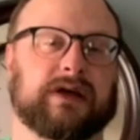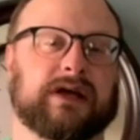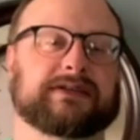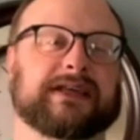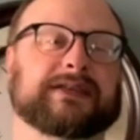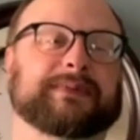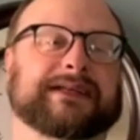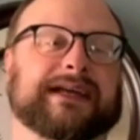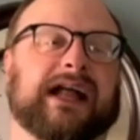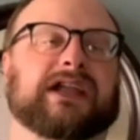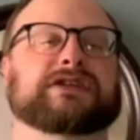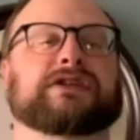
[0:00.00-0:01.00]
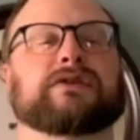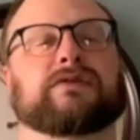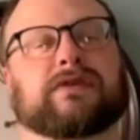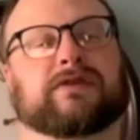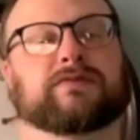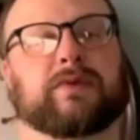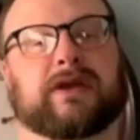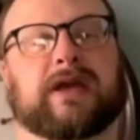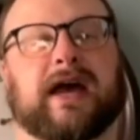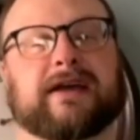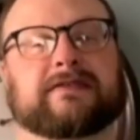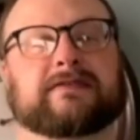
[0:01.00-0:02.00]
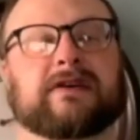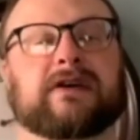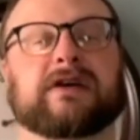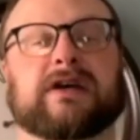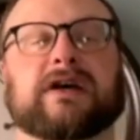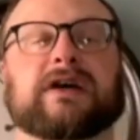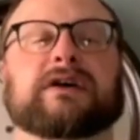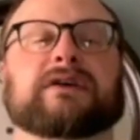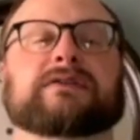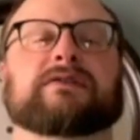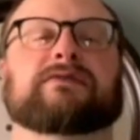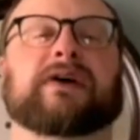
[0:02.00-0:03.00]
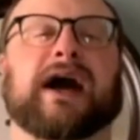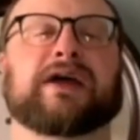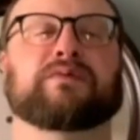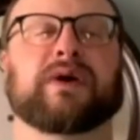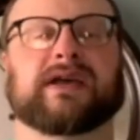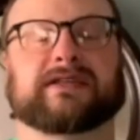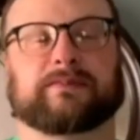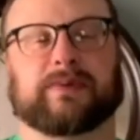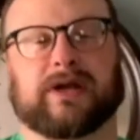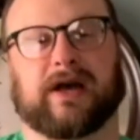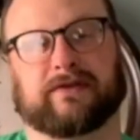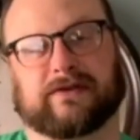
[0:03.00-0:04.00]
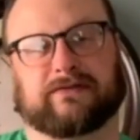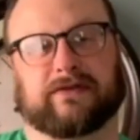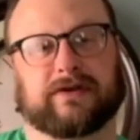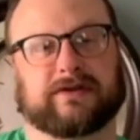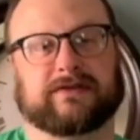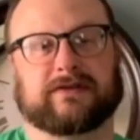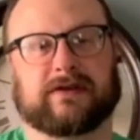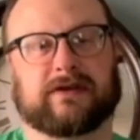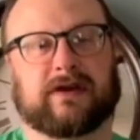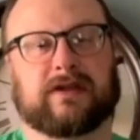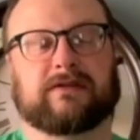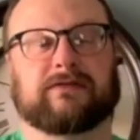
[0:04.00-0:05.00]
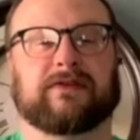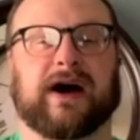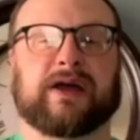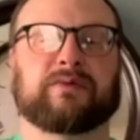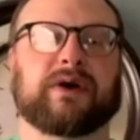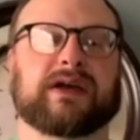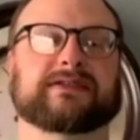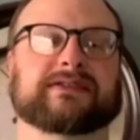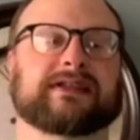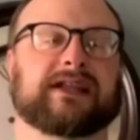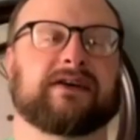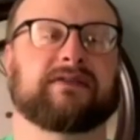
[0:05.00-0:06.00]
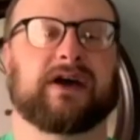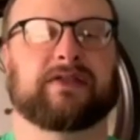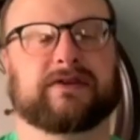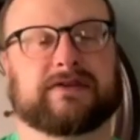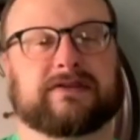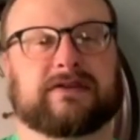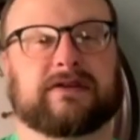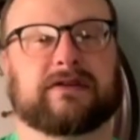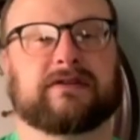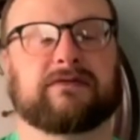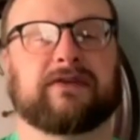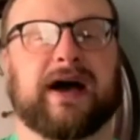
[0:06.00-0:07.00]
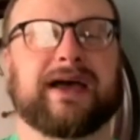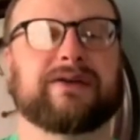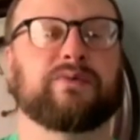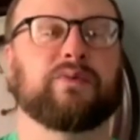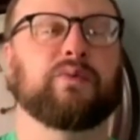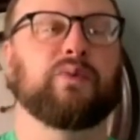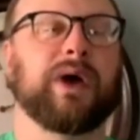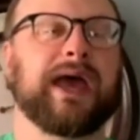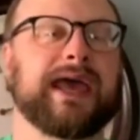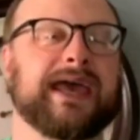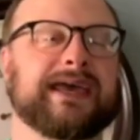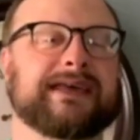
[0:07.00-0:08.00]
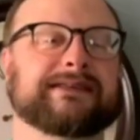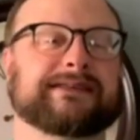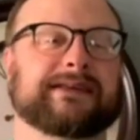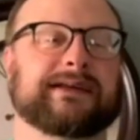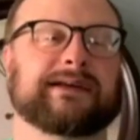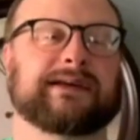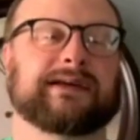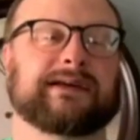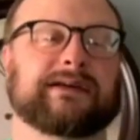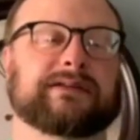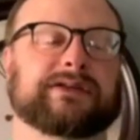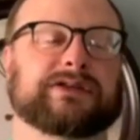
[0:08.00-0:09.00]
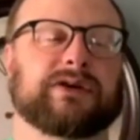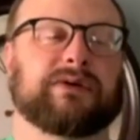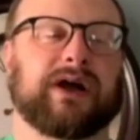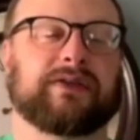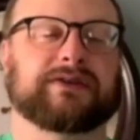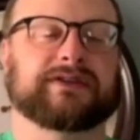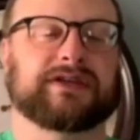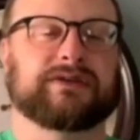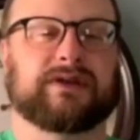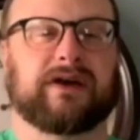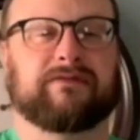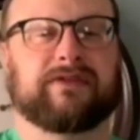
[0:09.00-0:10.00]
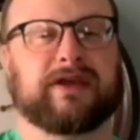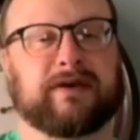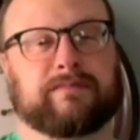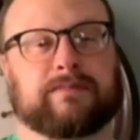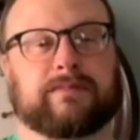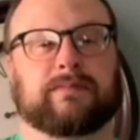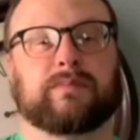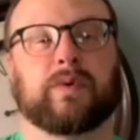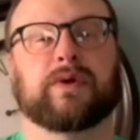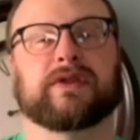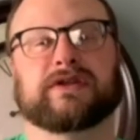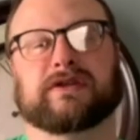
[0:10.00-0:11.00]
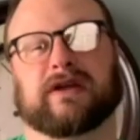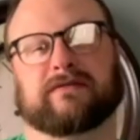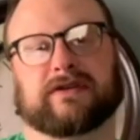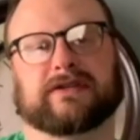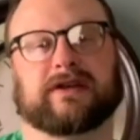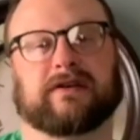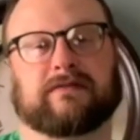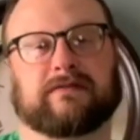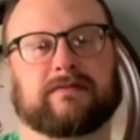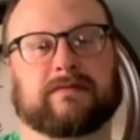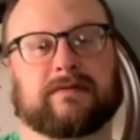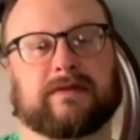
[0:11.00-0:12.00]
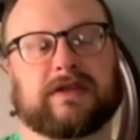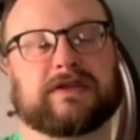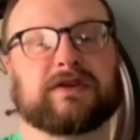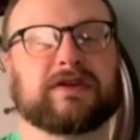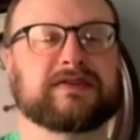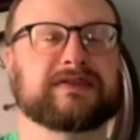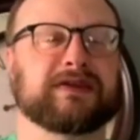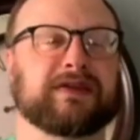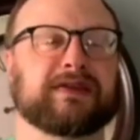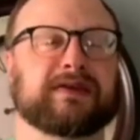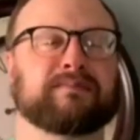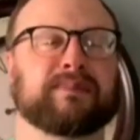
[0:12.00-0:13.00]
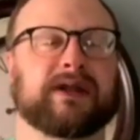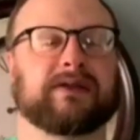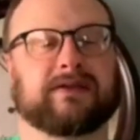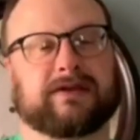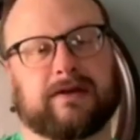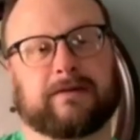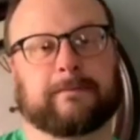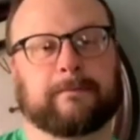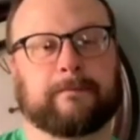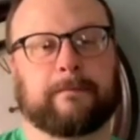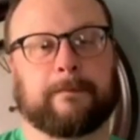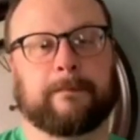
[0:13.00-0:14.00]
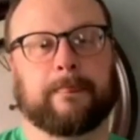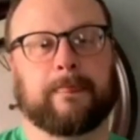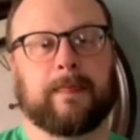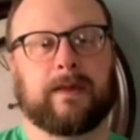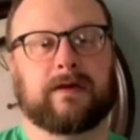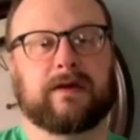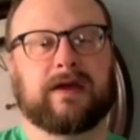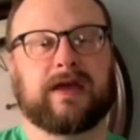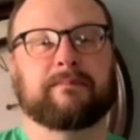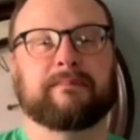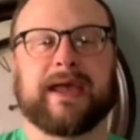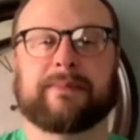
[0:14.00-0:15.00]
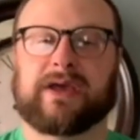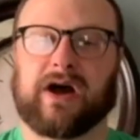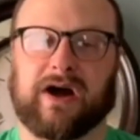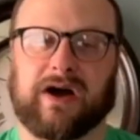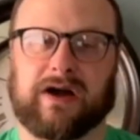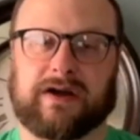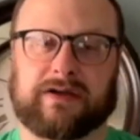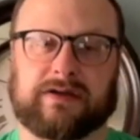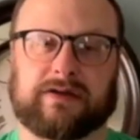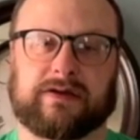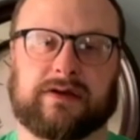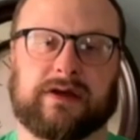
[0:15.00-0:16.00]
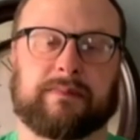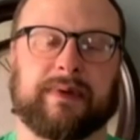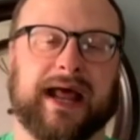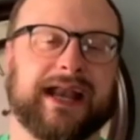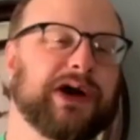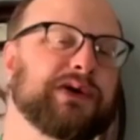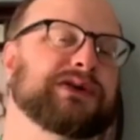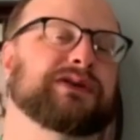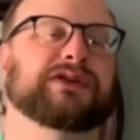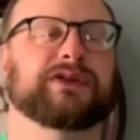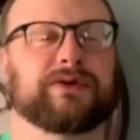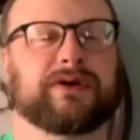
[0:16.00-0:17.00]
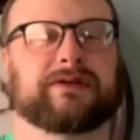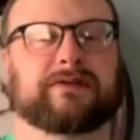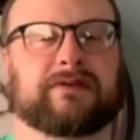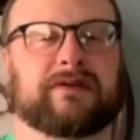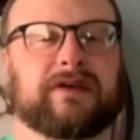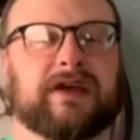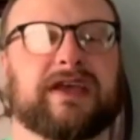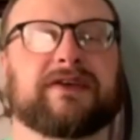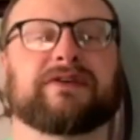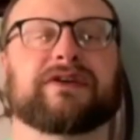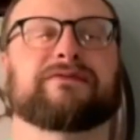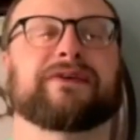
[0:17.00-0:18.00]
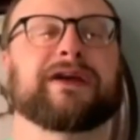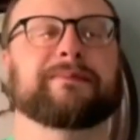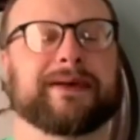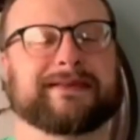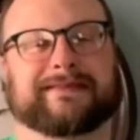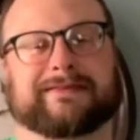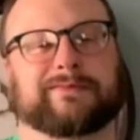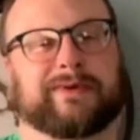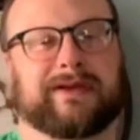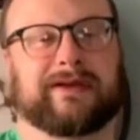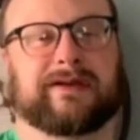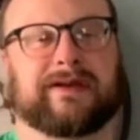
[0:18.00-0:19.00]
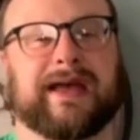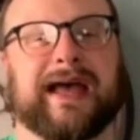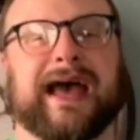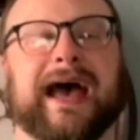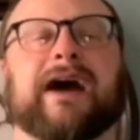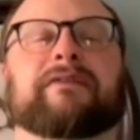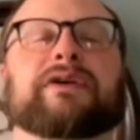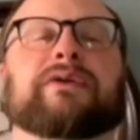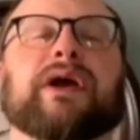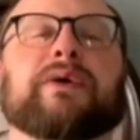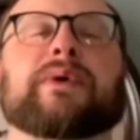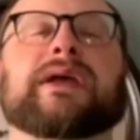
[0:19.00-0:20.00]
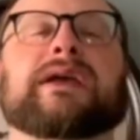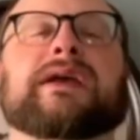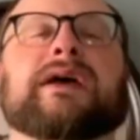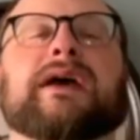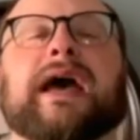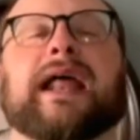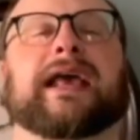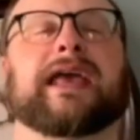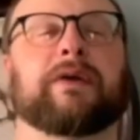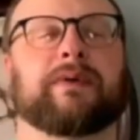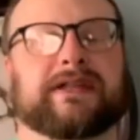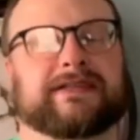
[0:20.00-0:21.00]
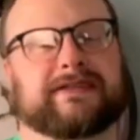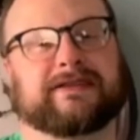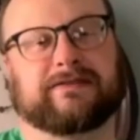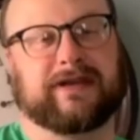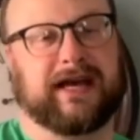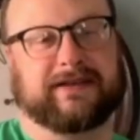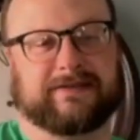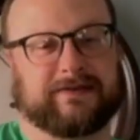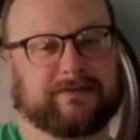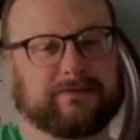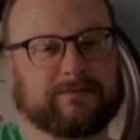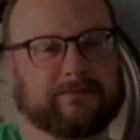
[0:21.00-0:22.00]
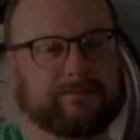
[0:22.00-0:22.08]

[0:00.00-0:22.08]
So that's my challenge to you this week, guys. To find ways to put others first, to find ways to love others, to find ways to show others that you love them more than you love yourself, that you consider them better than you. It may be hard, but I know you can do it. Give it your very best this week. Have a great week, and I can't wait to see you guys soon.